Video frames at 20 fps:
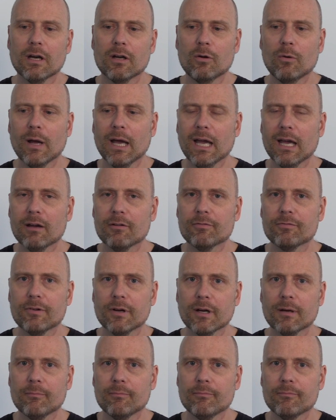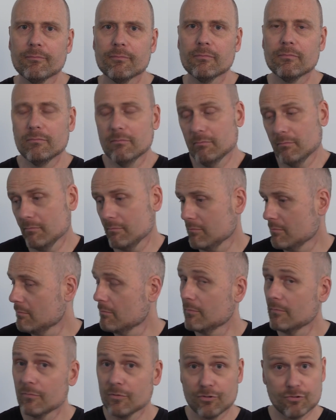who have
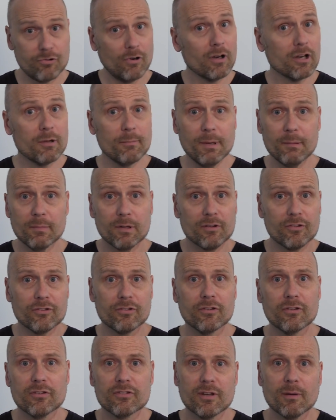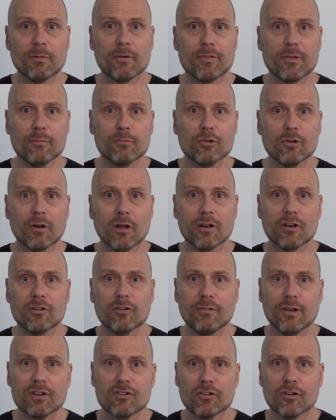strong commitments, some of them to
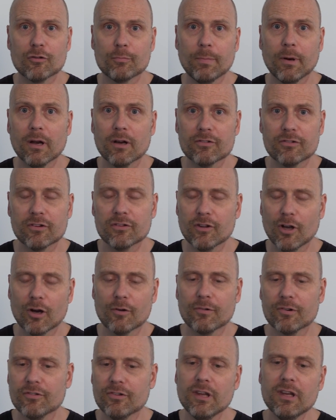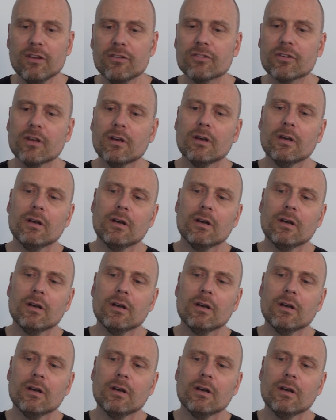non-interventionist policies overseas.